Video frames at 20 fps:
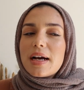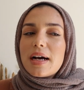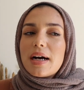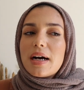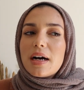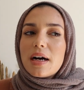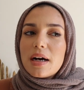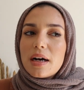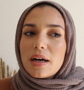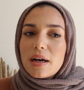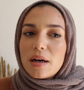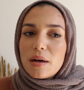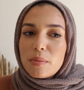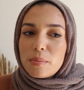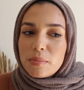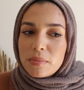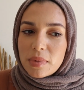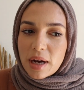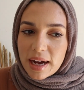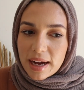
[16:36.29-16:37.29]

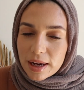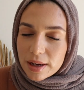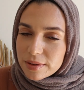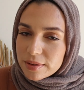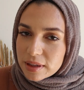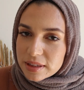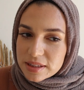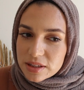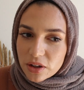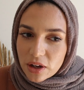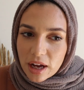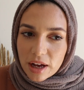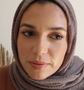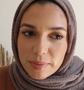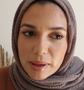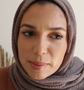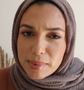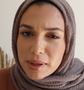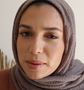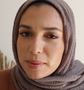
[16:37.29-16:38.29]
I still have
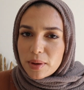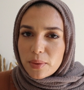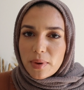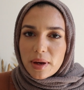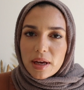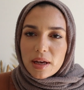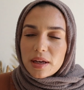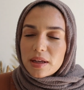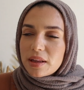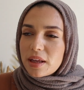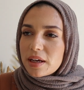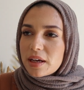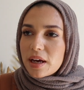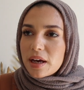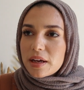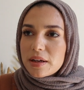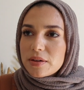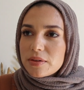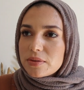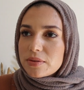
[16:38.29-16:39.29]
my baby weight. Like,
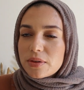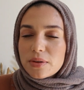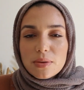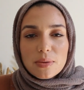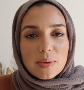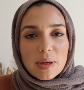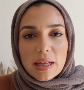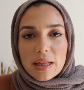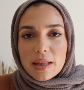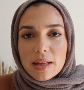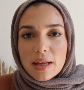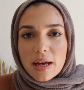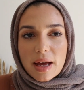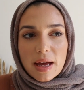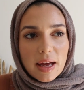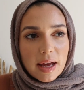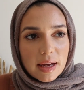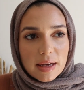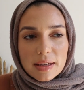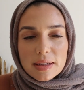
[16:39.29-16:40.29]
I don't know when the
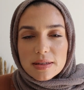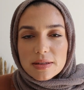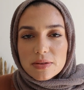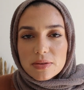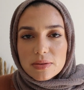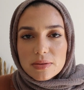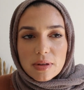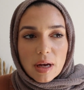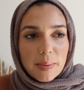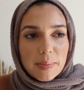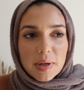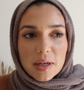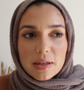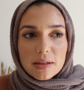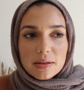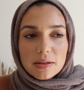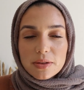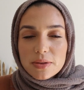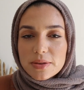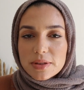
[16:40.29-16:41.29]
heck I'm
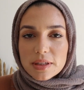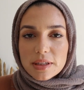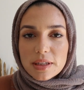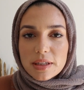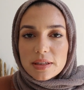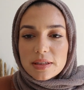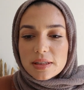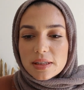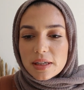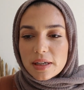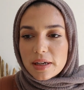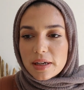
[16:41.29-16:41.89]
gonna lose it.